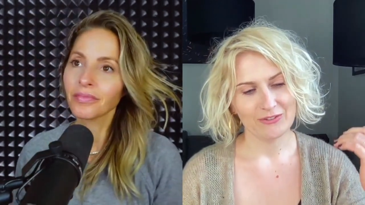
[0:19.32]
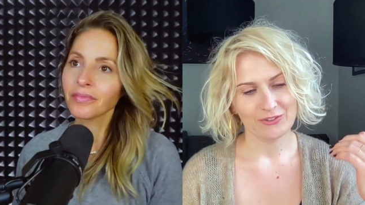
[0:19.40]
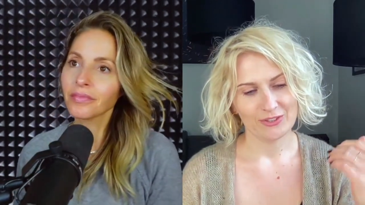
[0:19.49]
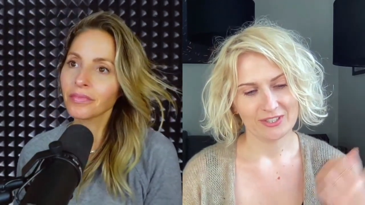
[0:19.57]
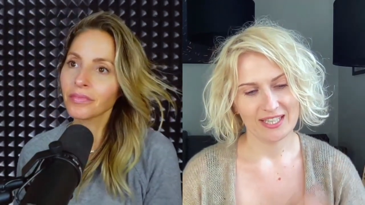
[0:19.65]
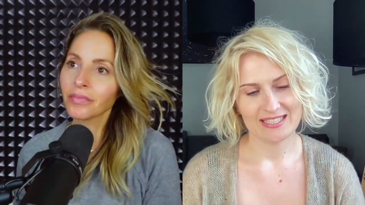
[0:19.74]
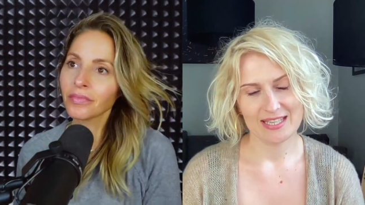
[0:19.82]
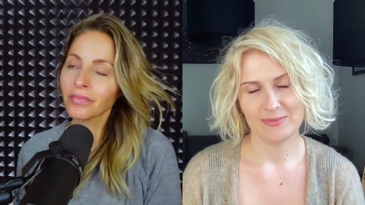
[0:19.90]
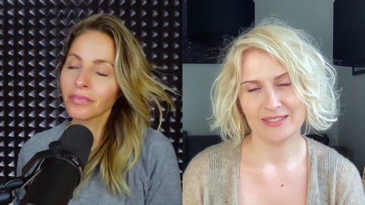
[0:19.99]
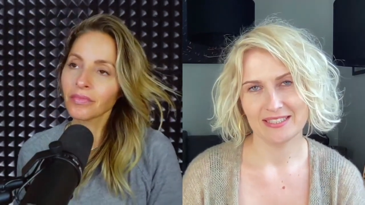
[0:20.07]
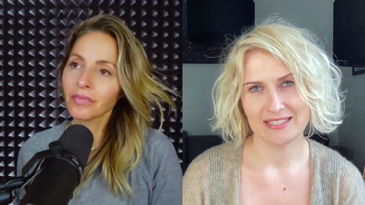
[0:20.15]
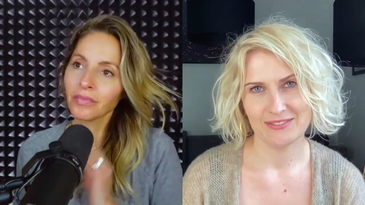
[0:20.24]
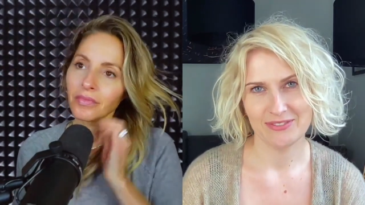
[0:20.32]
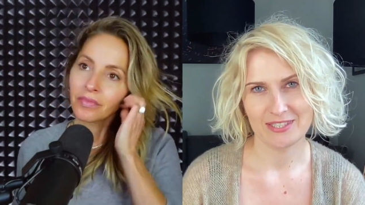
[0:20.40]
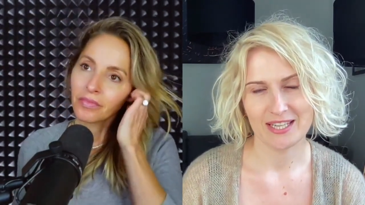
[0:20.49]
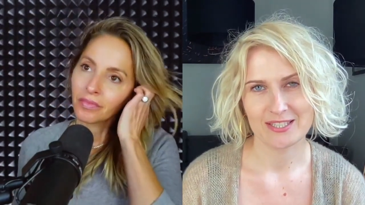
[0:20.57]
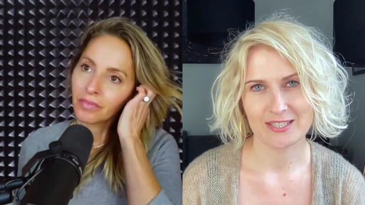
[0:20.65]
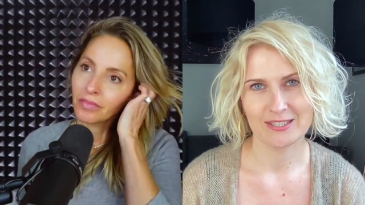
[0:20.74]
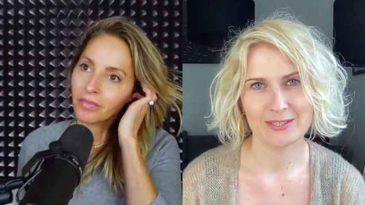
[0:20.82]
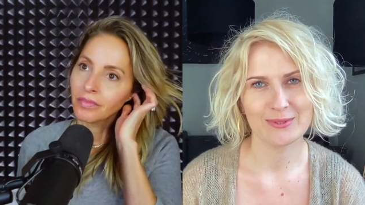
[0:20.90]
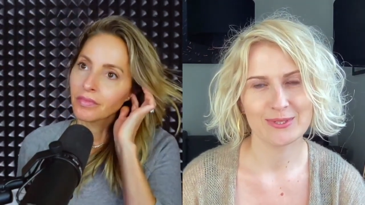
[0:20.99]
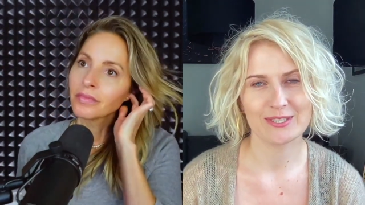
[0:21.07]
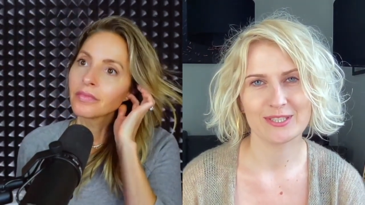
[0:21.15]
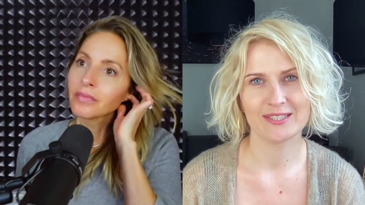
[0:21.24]
Speaker 1: you for accepting this invitation.
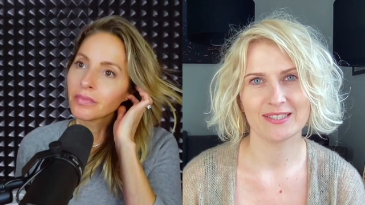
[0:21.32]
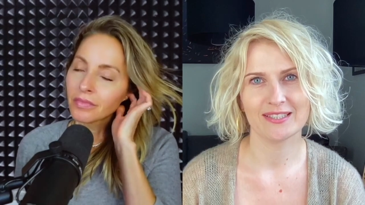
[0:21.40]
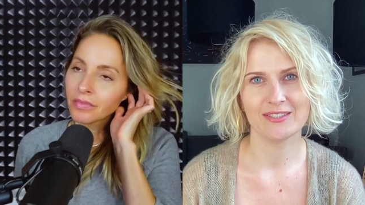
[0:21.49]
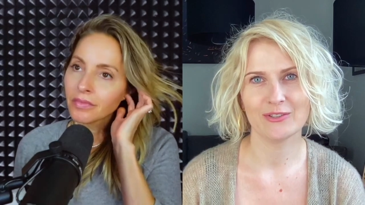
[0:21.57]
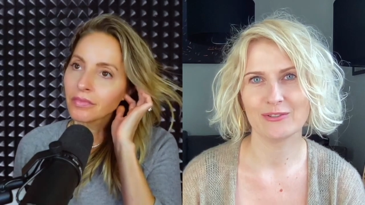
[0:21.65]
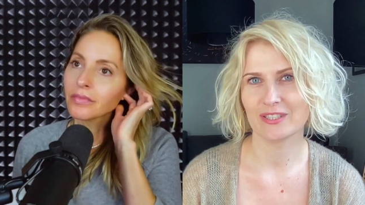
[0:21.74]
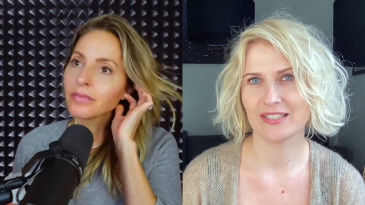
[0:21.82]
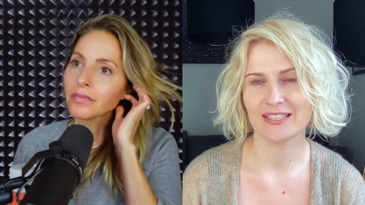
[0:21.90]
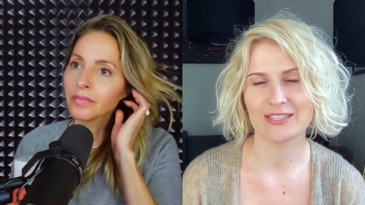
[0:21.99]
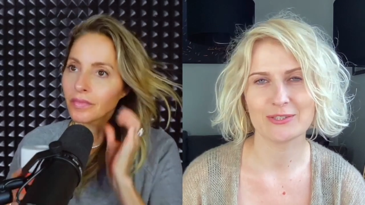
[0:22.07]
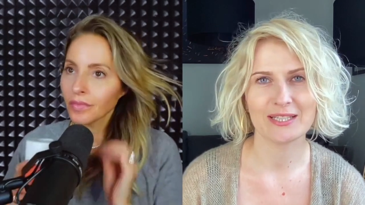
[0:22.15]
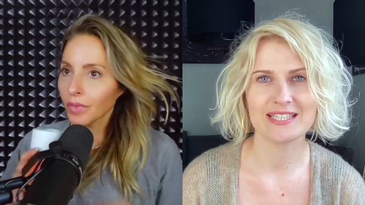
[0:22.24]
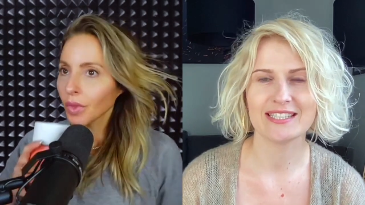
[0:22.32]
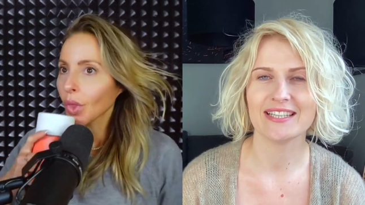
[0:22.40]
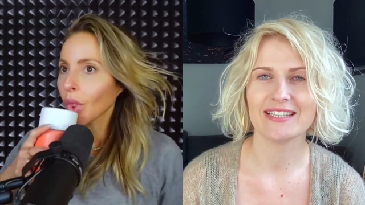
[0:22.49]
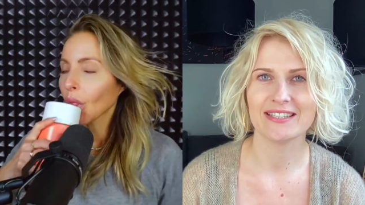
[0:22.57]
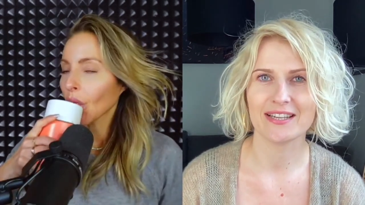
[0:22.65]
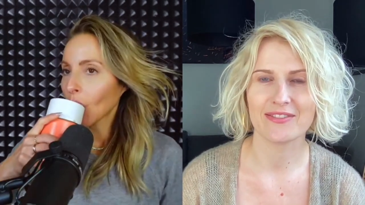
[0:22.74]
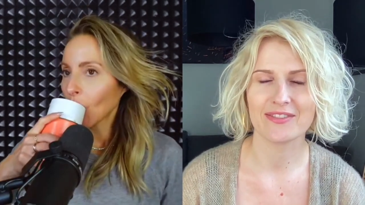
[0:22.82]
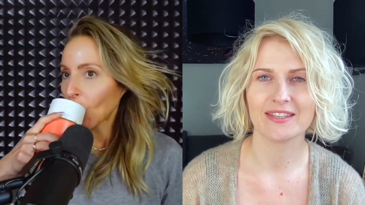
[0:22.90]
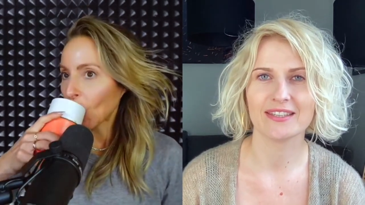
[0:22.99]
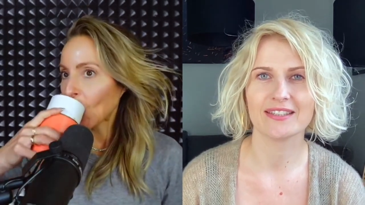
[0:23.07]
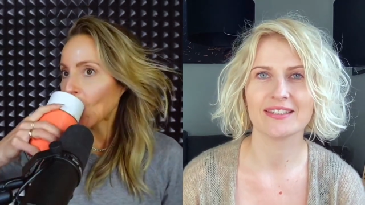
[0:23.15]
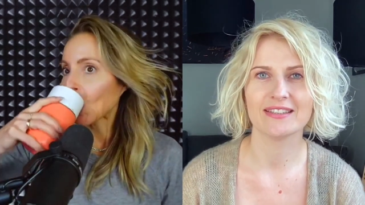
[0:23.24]
It was just an overnight crazy idea
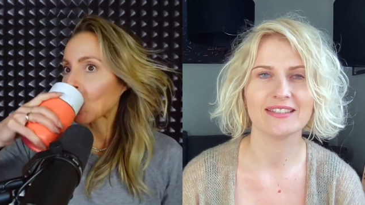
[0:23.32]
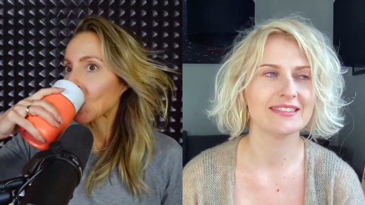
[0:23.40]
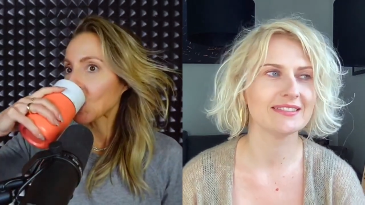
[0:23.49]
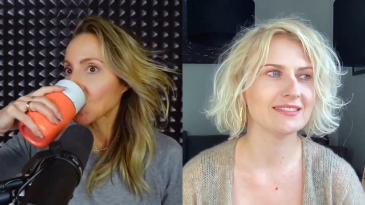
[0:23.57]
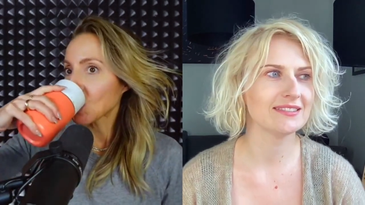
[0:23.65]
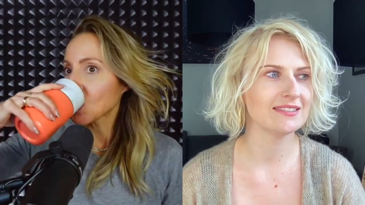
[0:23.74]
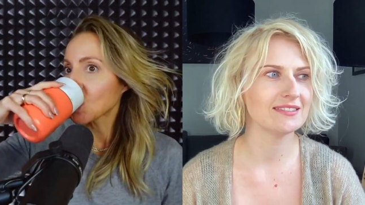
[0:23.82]
thinking that